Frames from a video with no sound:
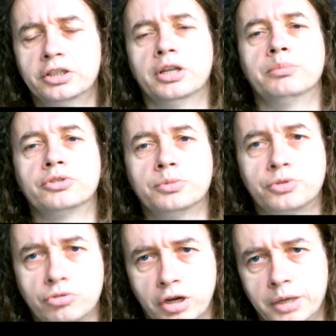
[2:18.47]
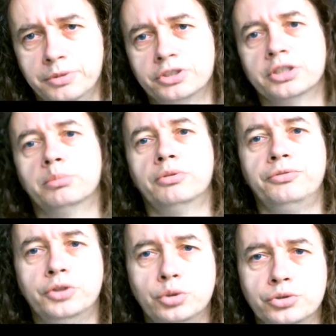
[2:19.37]
and the number of subscribers and number of
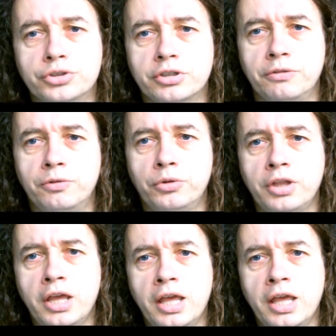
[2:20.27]
views and so forth.